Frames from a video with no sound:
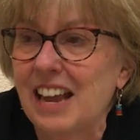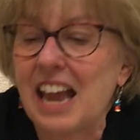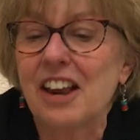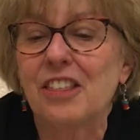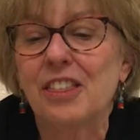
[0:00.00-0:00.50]

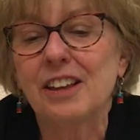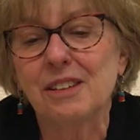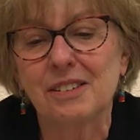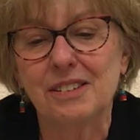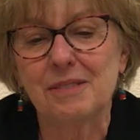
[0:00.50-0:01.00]
And I think
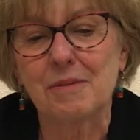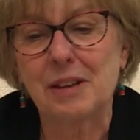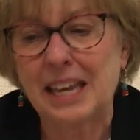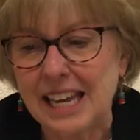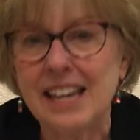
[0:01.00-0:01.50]

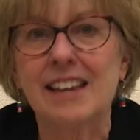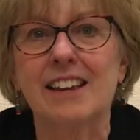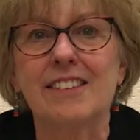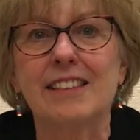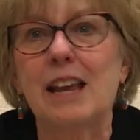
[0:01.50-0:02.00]
key
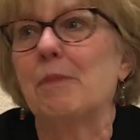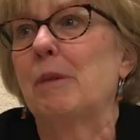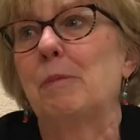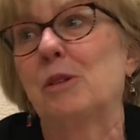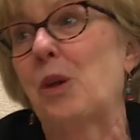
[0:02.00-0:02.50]
is letting
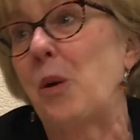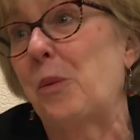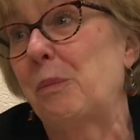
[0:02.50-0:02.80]
people know.